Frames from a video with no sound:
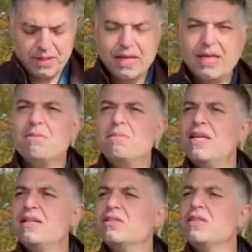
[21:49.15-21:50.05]
and it
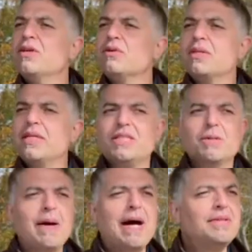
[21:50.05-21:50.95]
means literally to
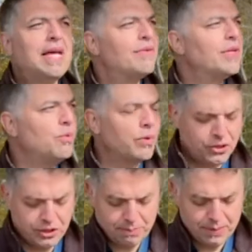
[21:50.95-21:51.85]
bow down and worship.